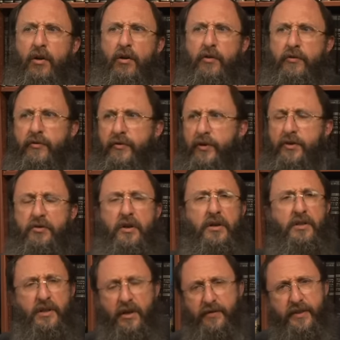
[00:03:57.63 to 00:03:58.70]
of the
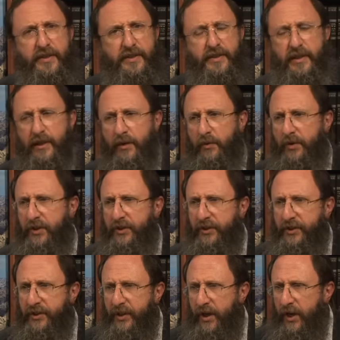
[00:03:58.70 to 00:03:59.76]
crossing of the sea, which
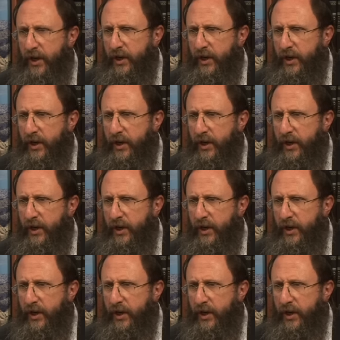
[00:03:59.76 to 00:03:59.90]
is